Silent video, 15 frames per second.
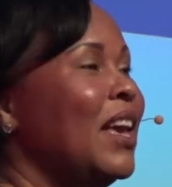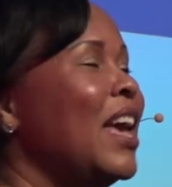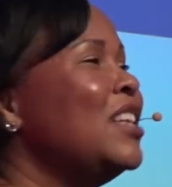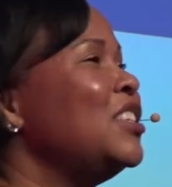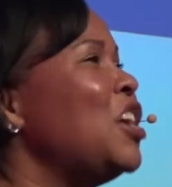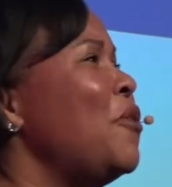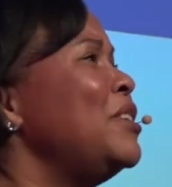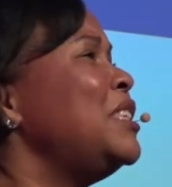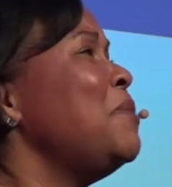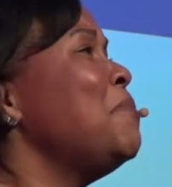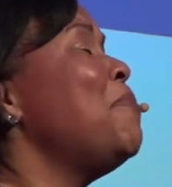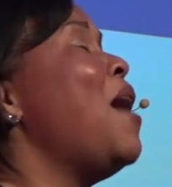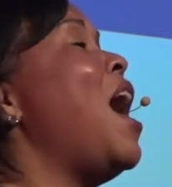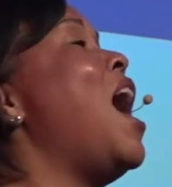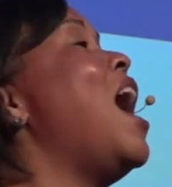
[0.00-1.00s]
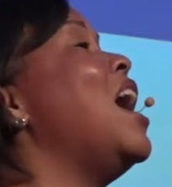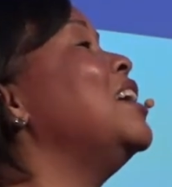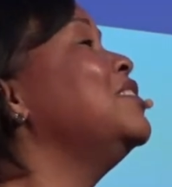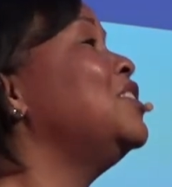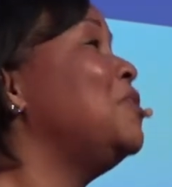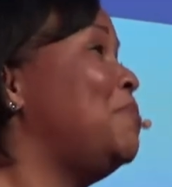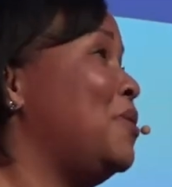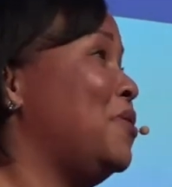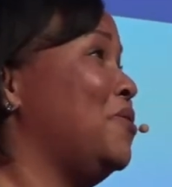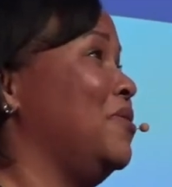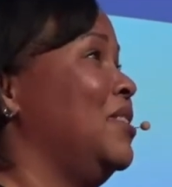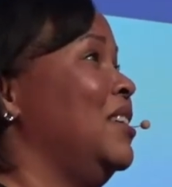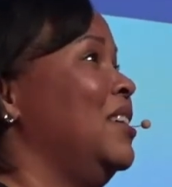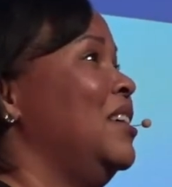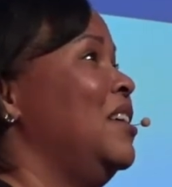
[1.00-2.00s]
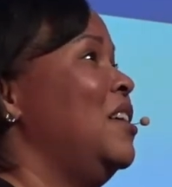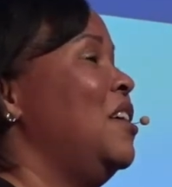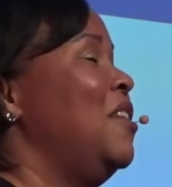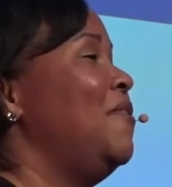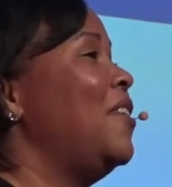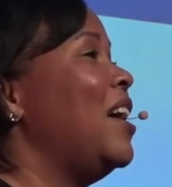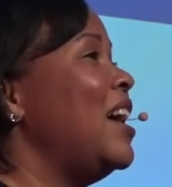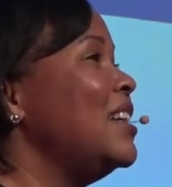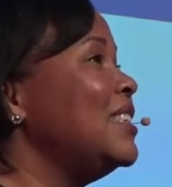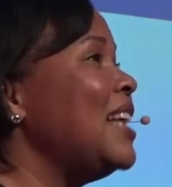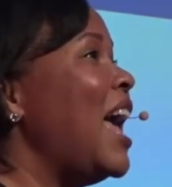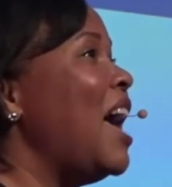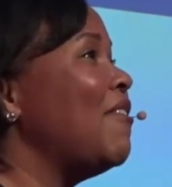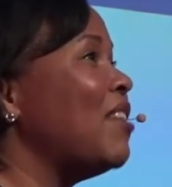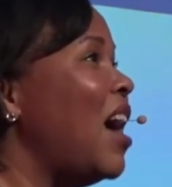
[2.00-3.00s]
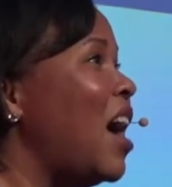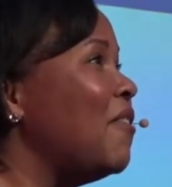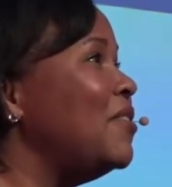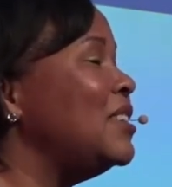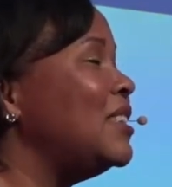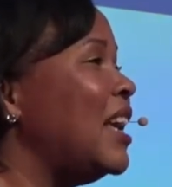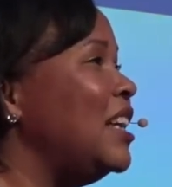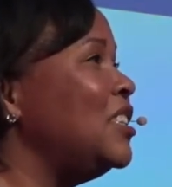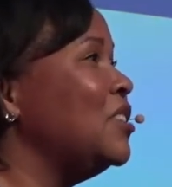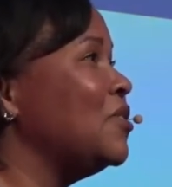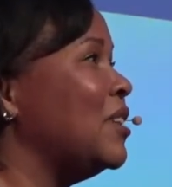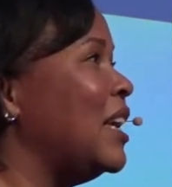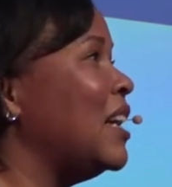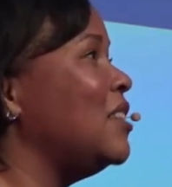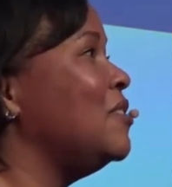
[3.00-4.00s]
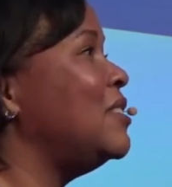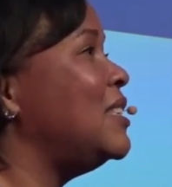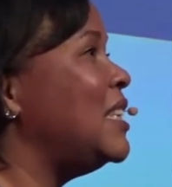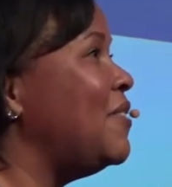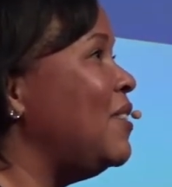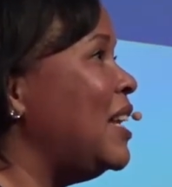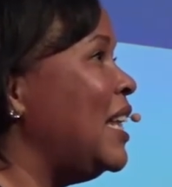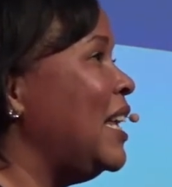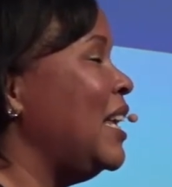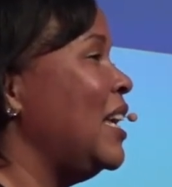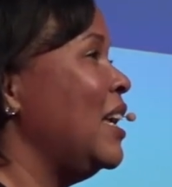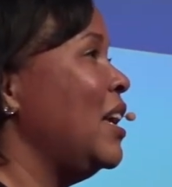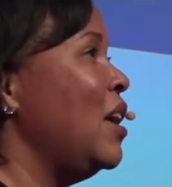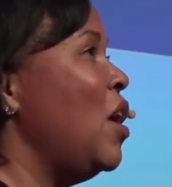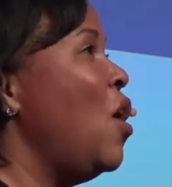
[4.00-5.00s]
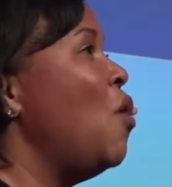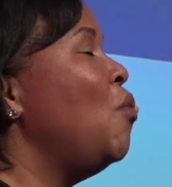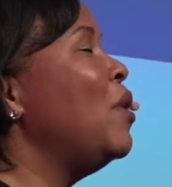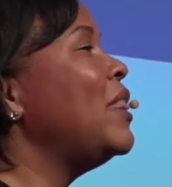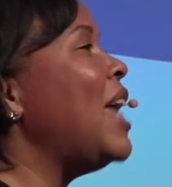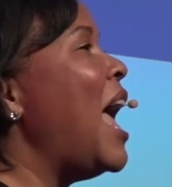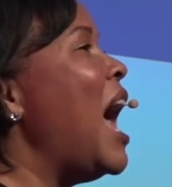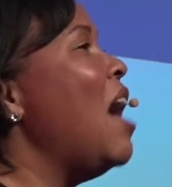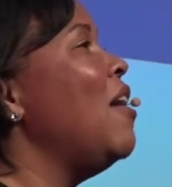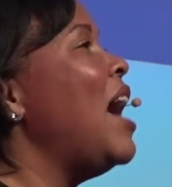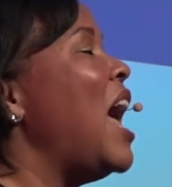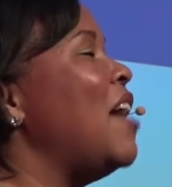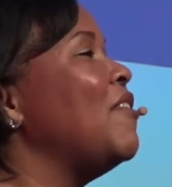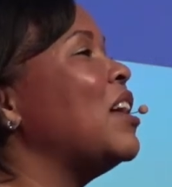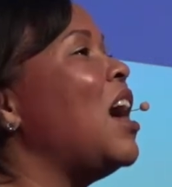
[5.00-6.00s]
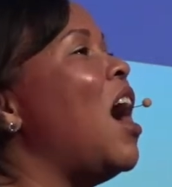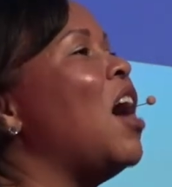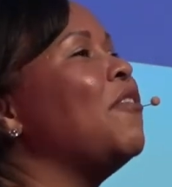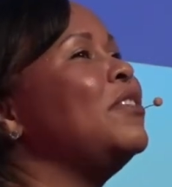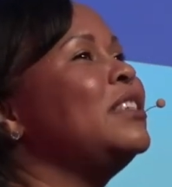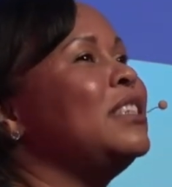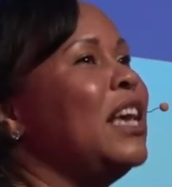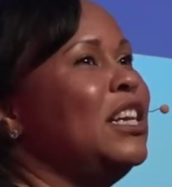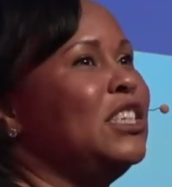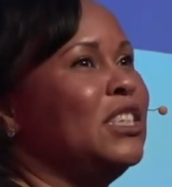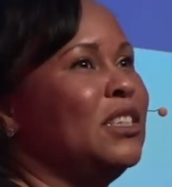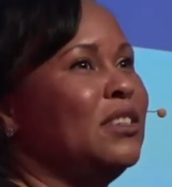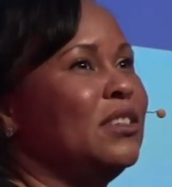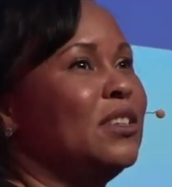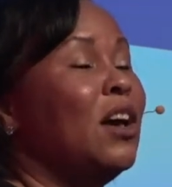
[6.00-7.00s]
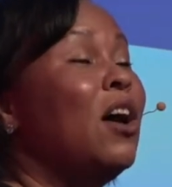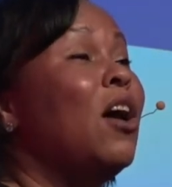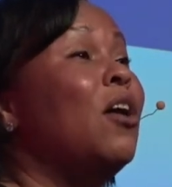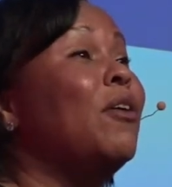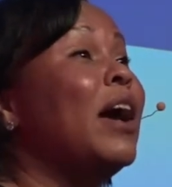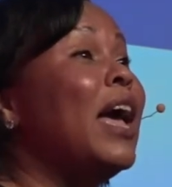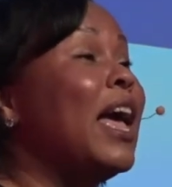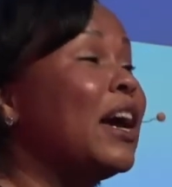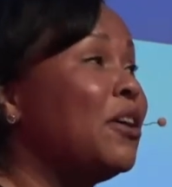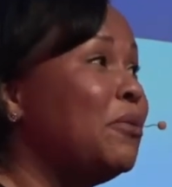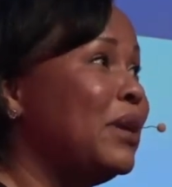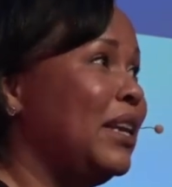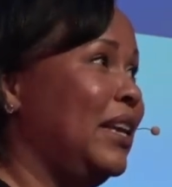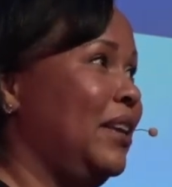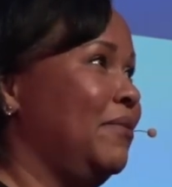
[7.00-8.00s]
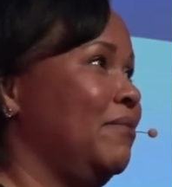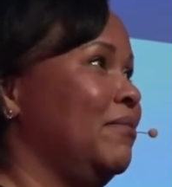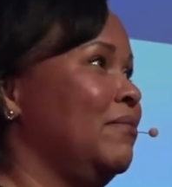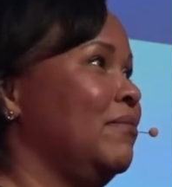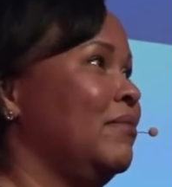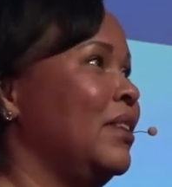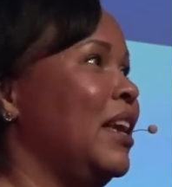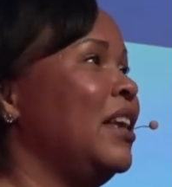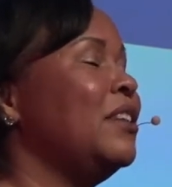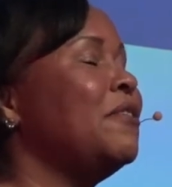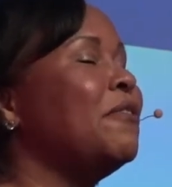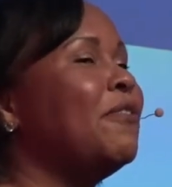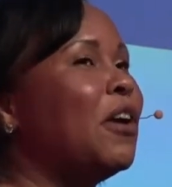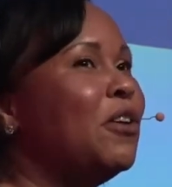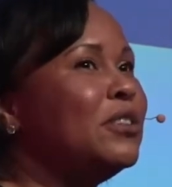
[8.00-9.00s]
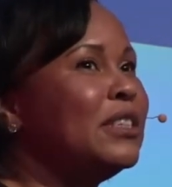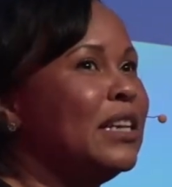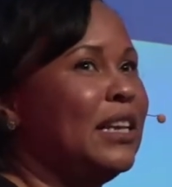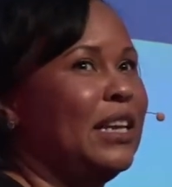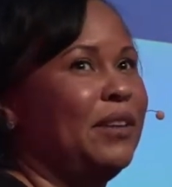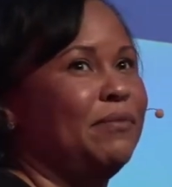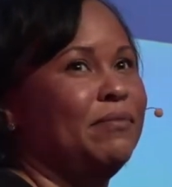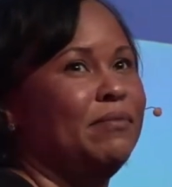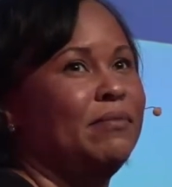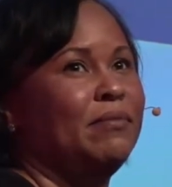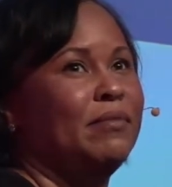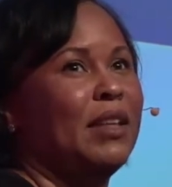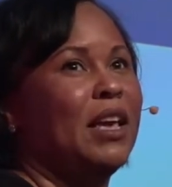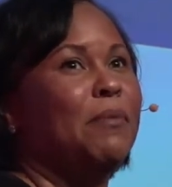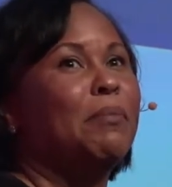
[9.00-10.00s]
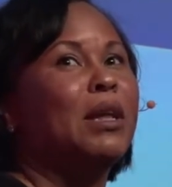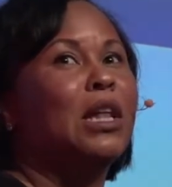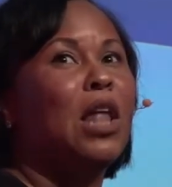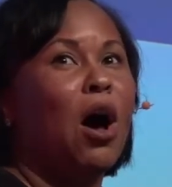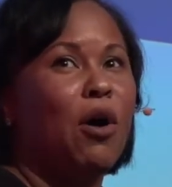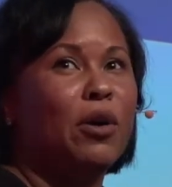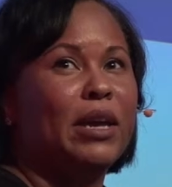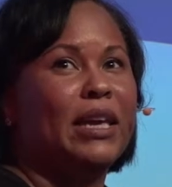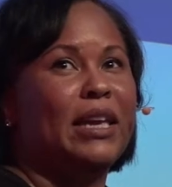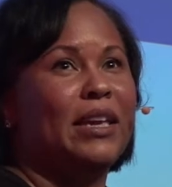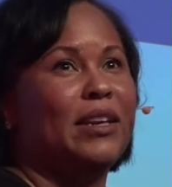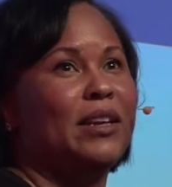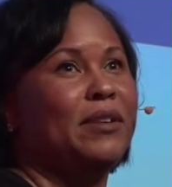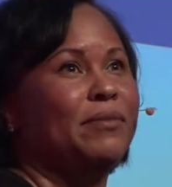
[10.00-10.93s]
And so it's impossible for us to have conversations on inclusivity without having conversations on equity and diversity and belonging.